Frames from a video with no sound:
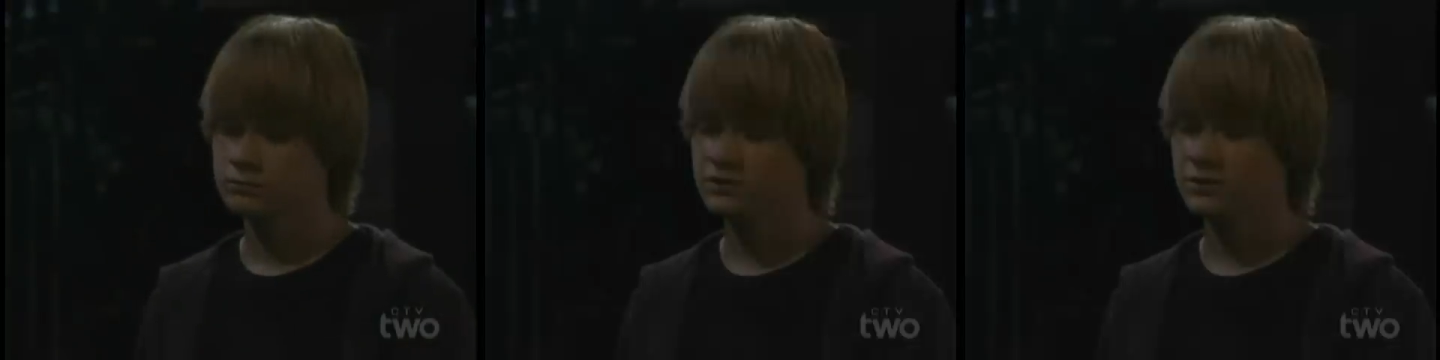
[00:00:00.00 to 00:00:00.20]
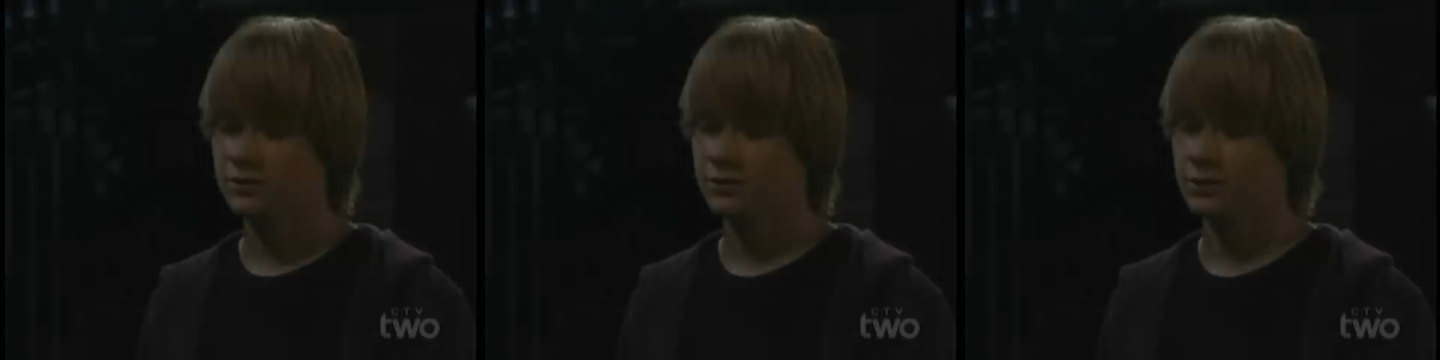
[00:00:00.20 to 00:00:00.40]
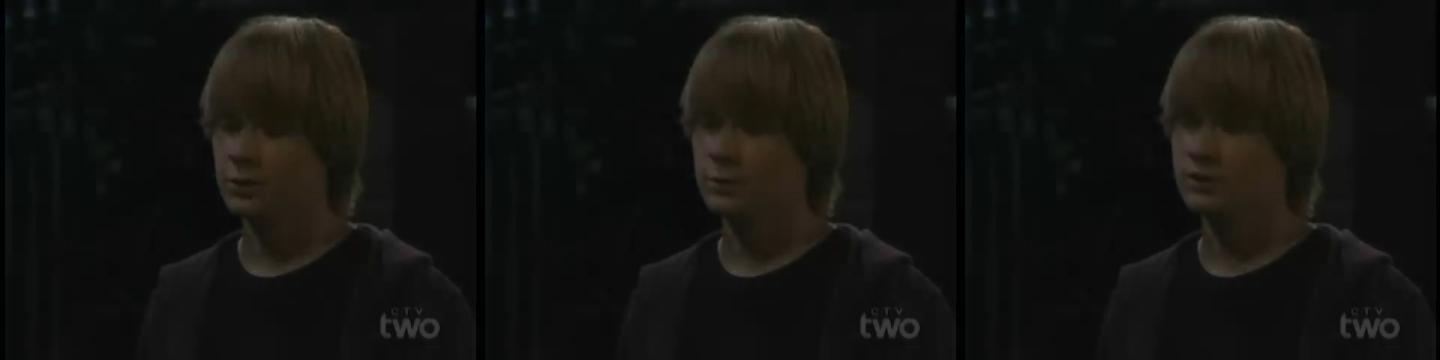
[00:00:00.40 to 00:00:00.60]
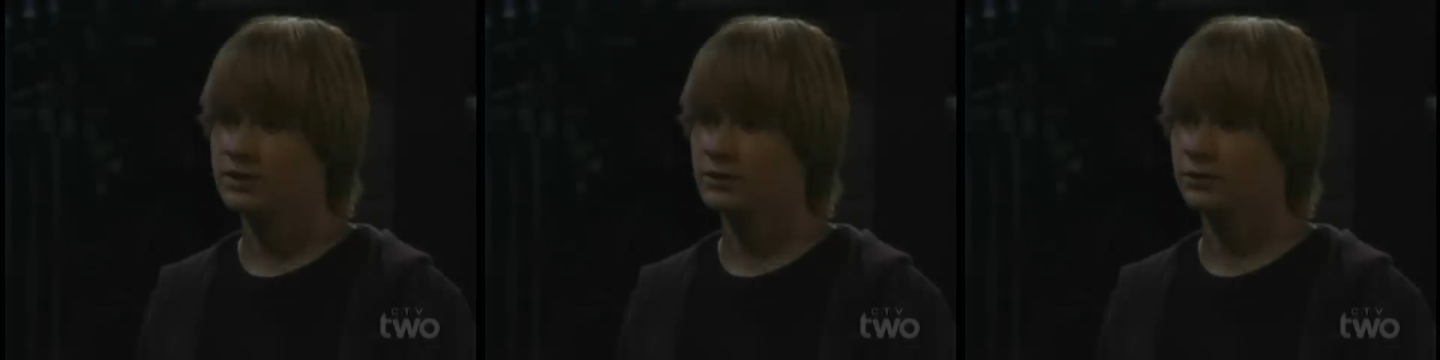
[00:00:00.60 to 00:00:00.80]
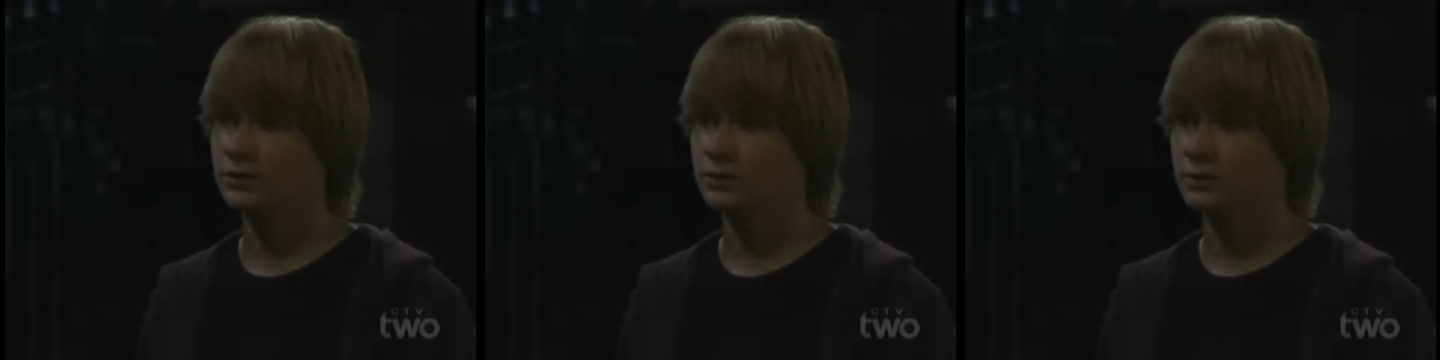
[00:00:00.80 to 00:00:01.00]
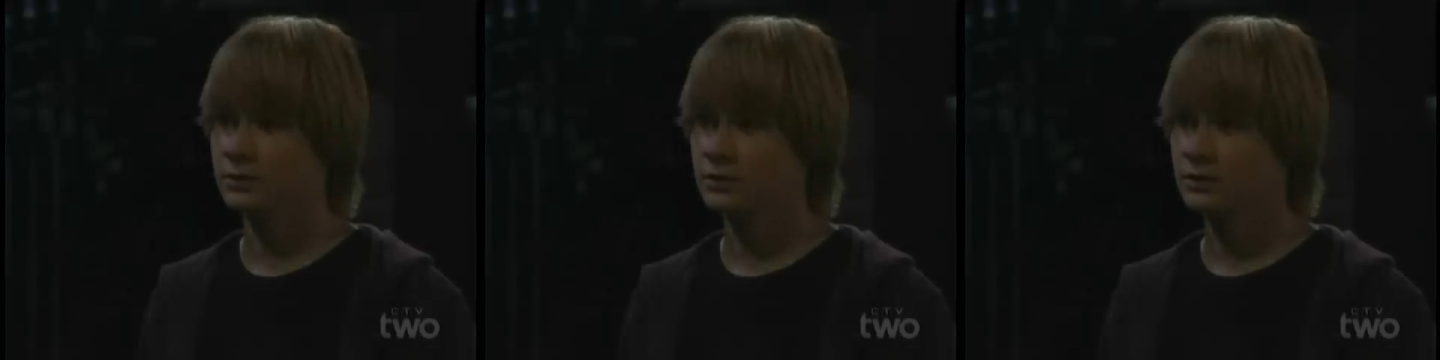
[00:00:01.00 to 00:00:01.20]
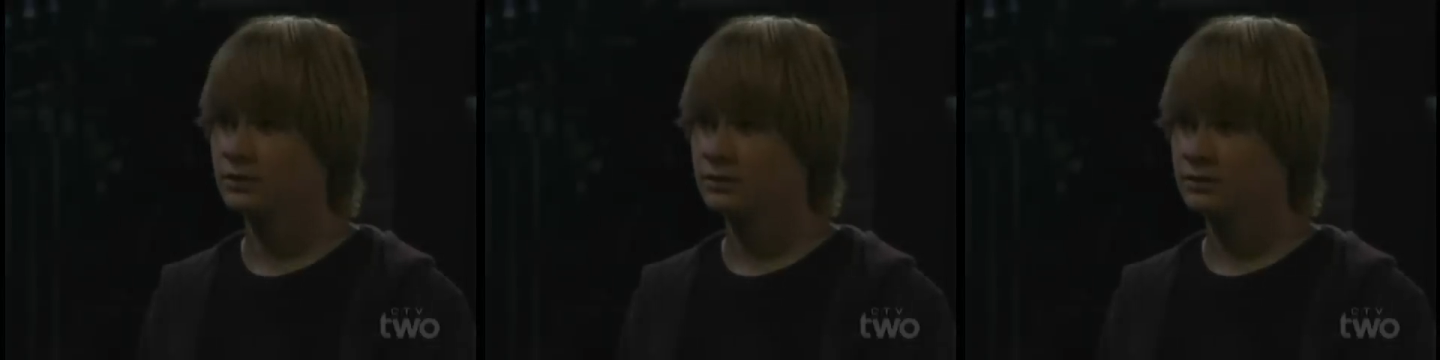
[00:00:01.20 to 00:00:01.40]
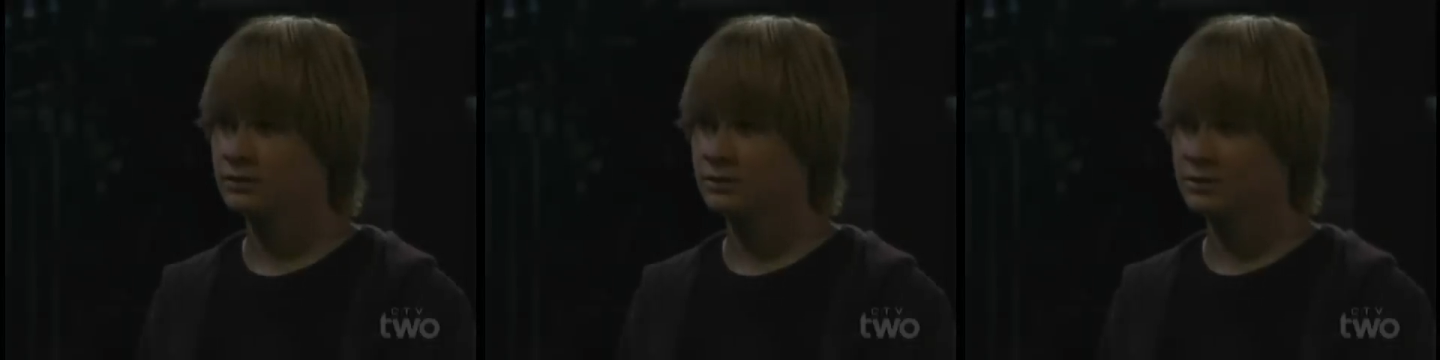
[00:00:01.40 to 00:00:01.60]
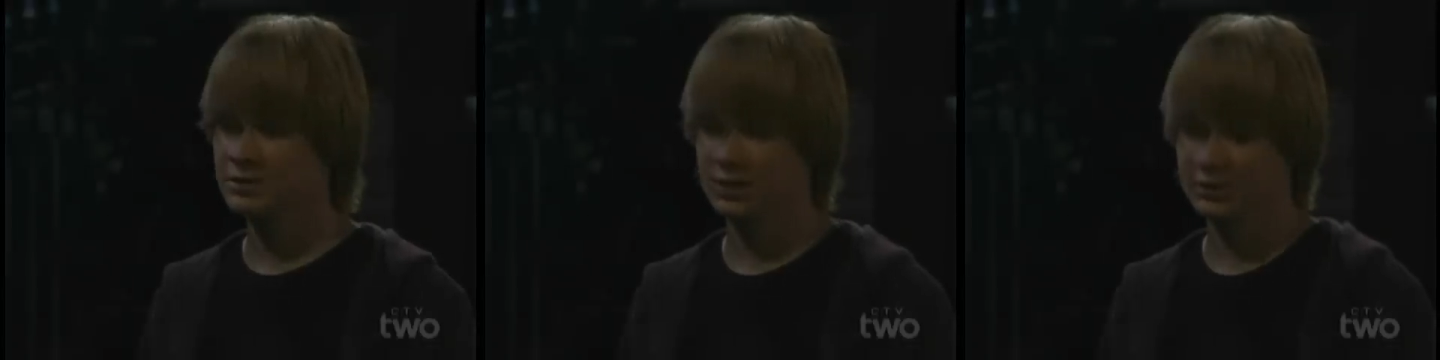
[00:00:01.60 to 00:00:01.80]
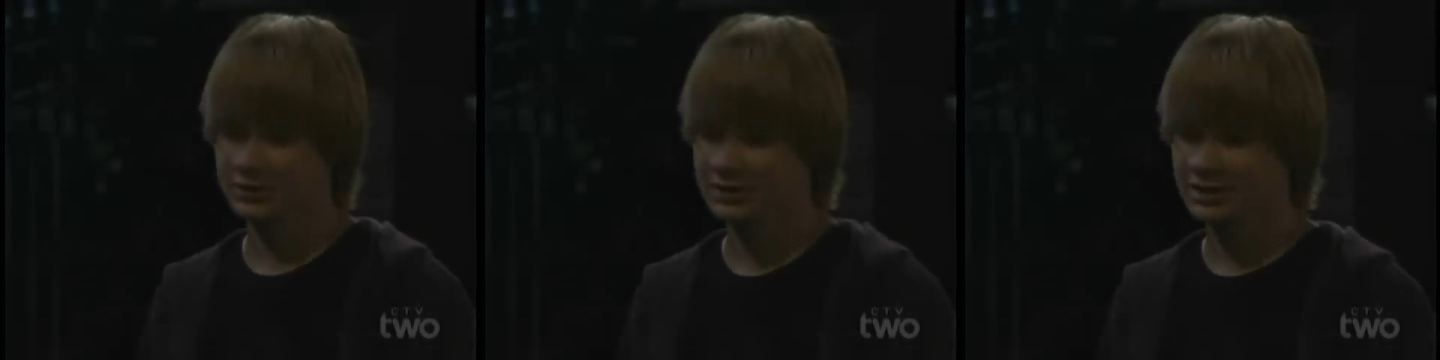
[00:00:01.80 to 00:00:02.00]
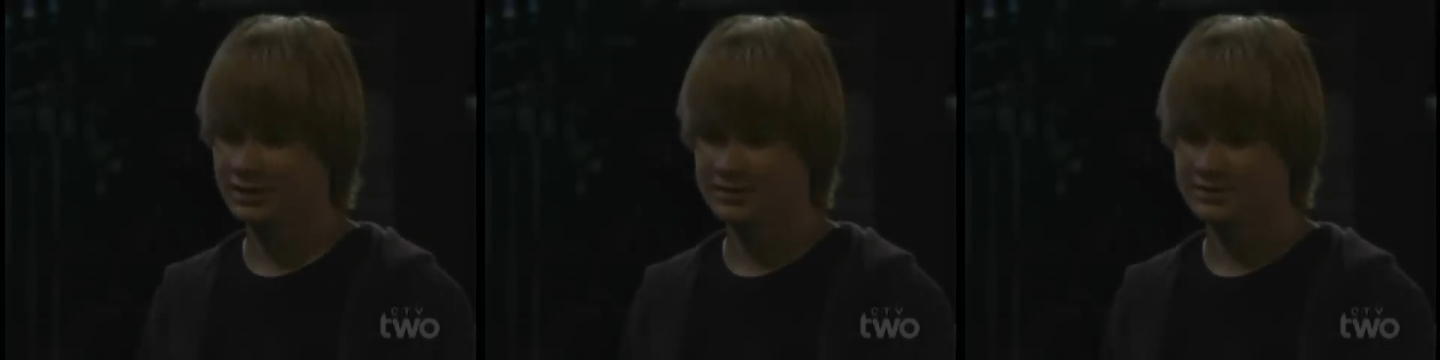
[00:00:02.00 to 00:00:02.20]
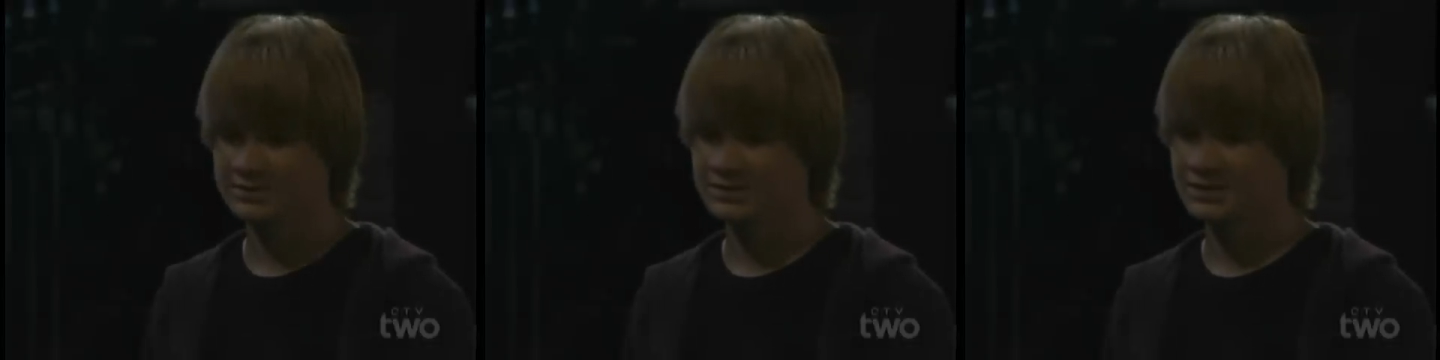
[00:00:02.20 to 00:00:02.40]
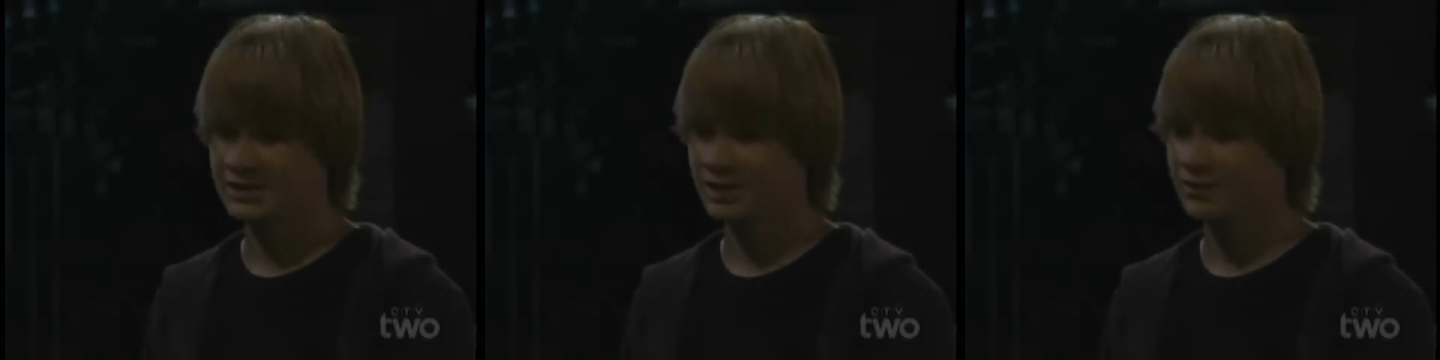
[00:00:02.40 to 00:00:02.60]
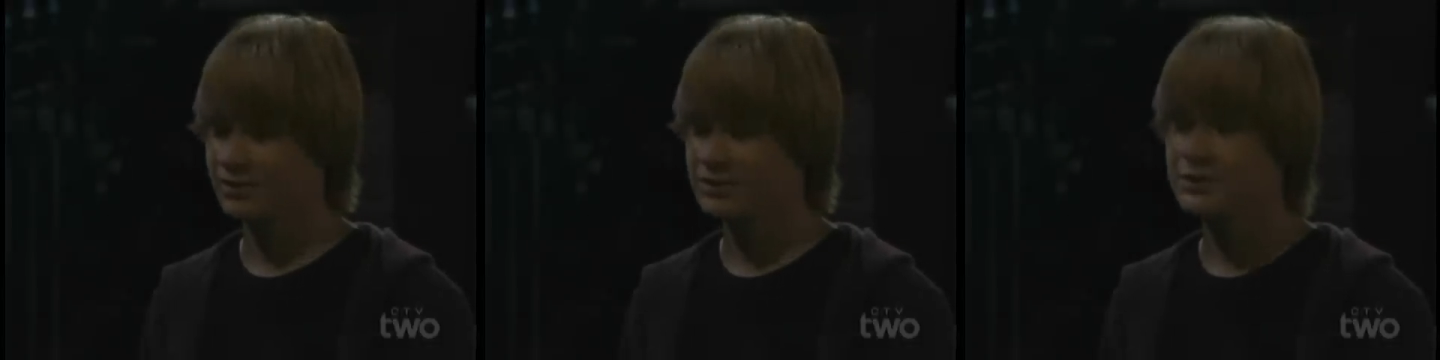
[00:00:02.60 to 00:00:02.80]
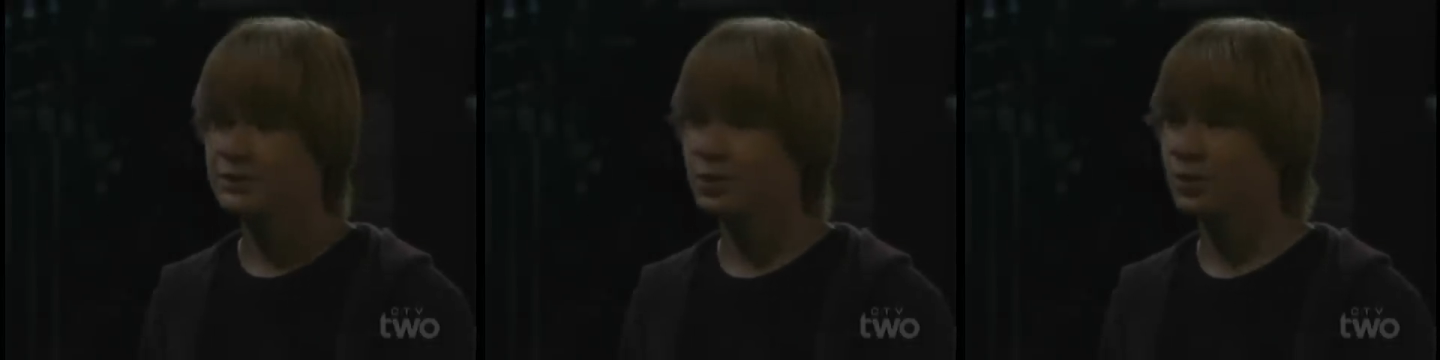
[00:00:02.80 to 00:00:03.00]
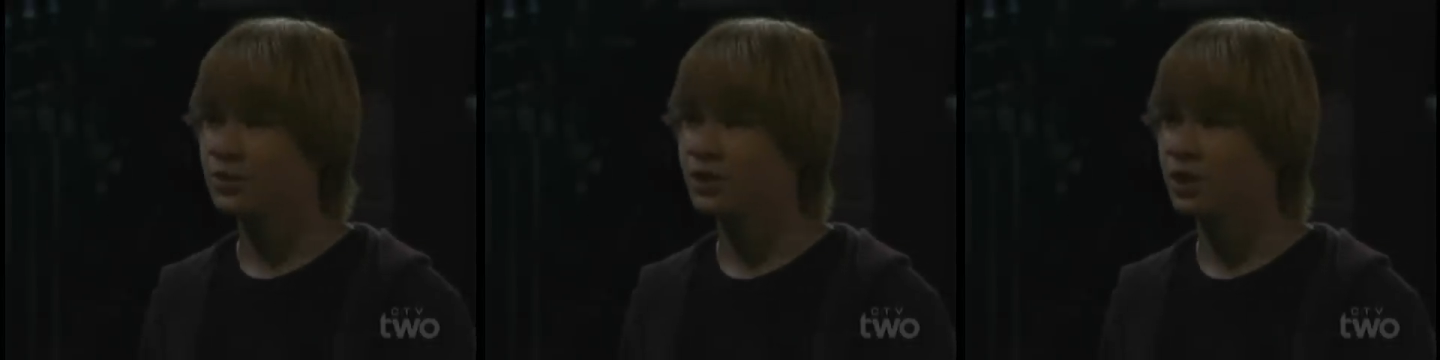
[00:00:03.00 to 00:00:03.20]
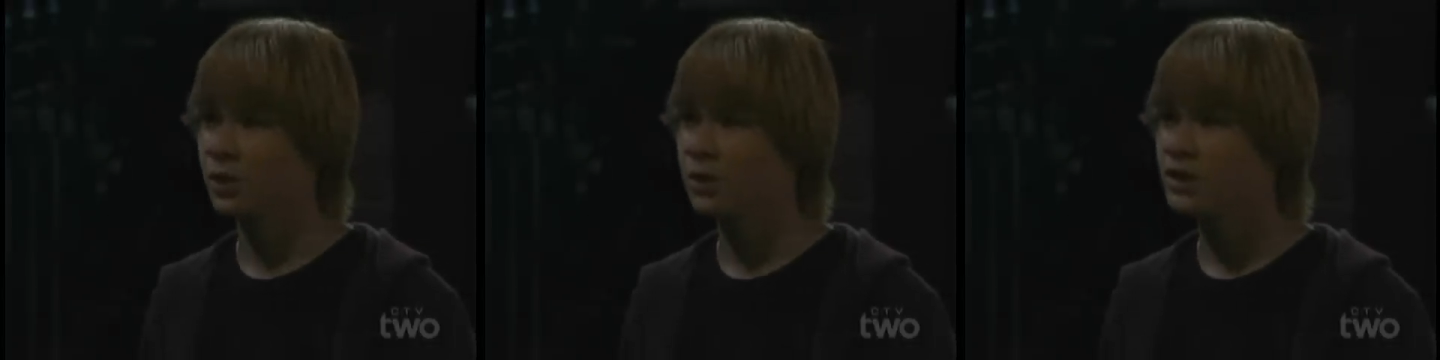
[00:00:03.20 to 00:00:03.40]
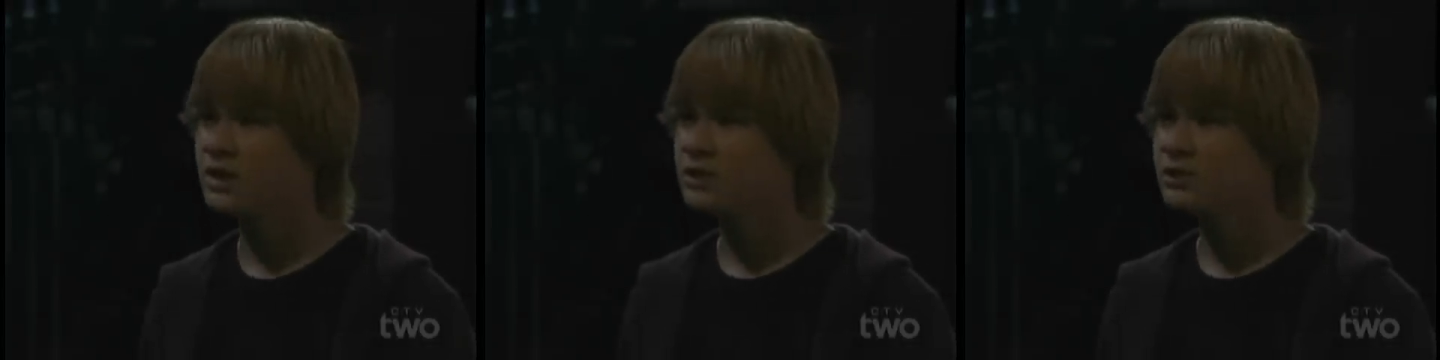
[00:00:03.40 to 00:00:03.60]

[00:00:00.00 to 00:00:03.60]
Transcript: You don't know who killed him. You told the cops it was Toppy. You don't know.